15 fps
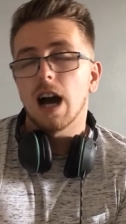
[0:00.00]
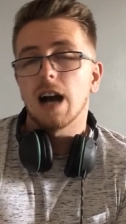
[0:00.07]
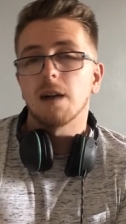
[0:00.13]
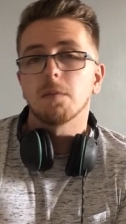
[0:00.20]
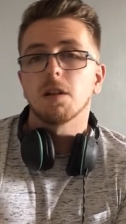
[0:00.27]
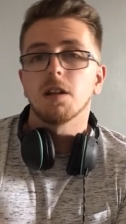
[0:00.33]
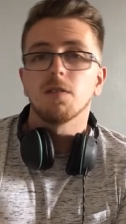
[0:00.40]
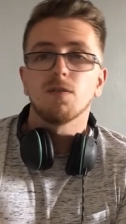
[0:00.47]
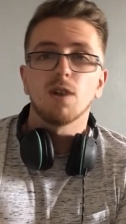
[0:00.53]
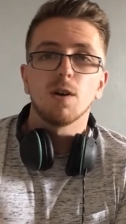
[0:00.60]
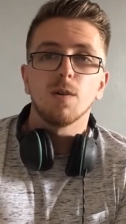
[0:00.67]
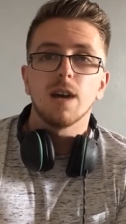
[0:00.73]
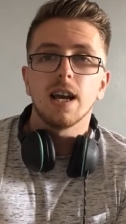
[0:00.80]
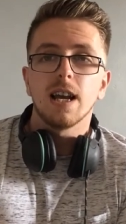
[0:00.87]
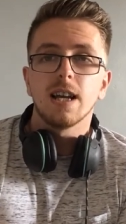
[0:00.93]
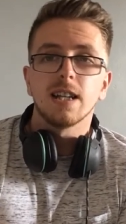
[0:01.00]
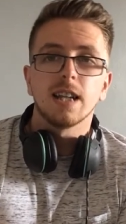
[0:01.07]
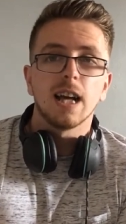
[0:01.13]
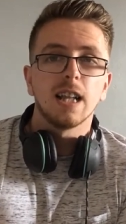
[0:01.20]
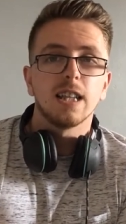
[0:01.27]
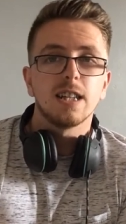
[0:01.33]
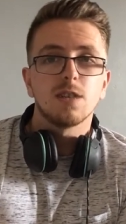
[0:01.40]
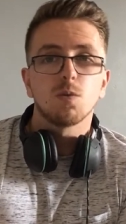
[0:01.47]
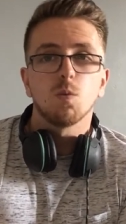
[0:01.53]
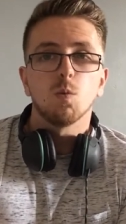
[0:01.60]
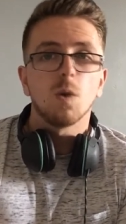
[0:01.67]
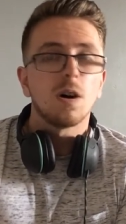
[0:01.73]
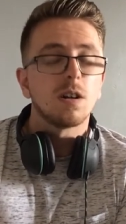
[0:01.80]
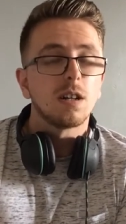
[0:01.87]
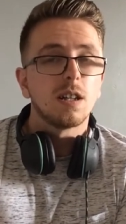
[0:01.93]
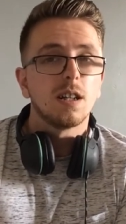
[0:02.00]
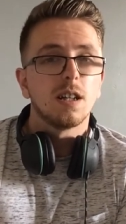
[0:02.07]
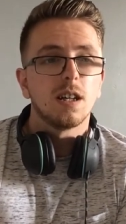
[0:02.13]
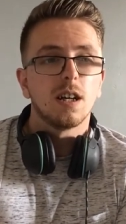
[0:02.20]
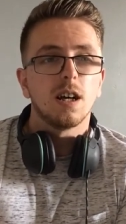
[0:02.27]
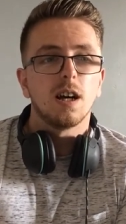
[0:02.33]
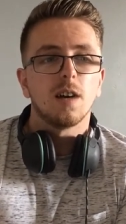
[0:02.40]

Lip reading: I'm going to throw in at least one